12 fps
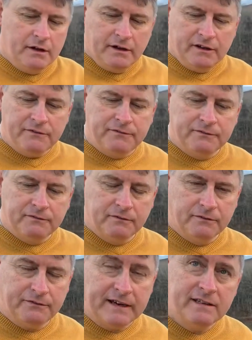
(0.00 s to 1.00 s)
You
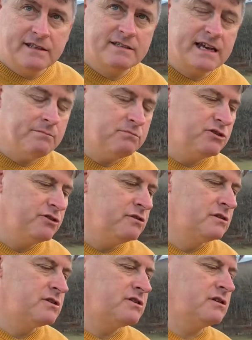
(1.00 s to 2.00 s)
find the same
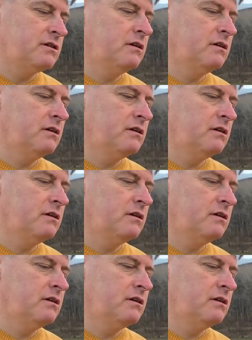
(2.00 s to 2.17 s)
tunes